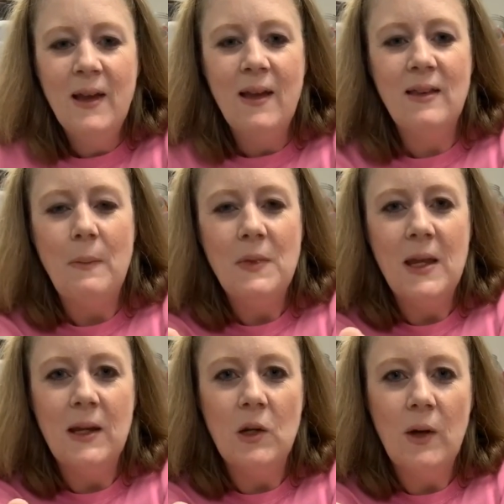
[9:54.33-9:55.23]
Same
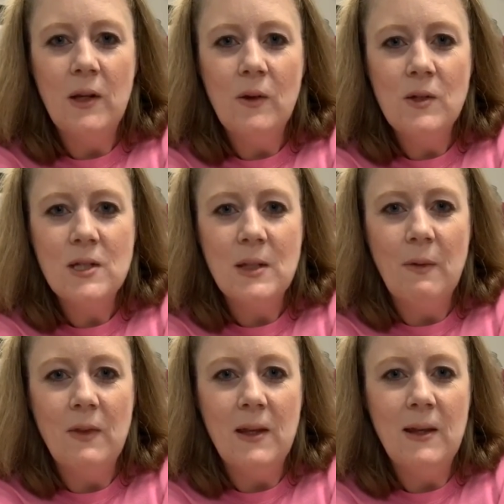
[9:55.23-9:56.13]
thing, I used some
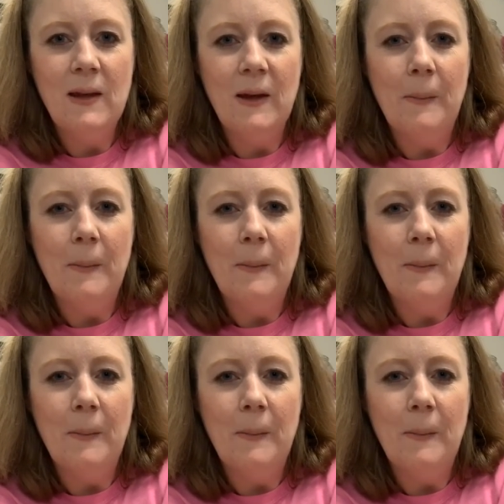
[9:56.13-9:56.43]
of the